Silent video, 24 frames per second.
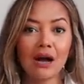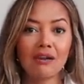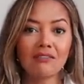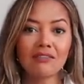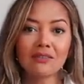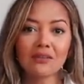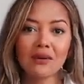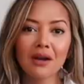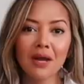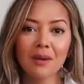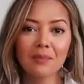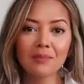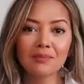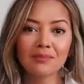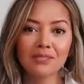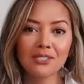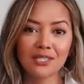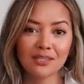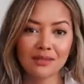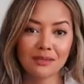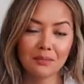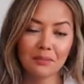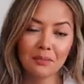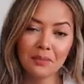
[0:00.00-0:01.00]
cover-up
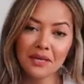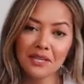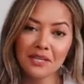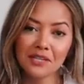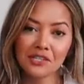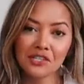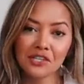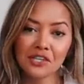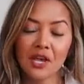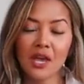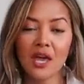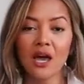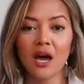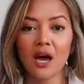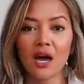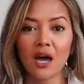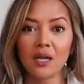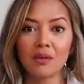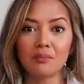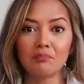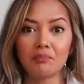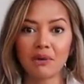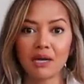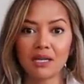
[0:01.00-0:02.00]
to the beach,
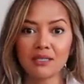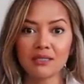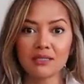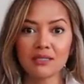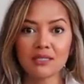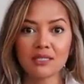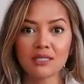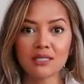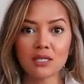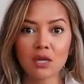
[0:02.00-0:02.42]
unbuttoned.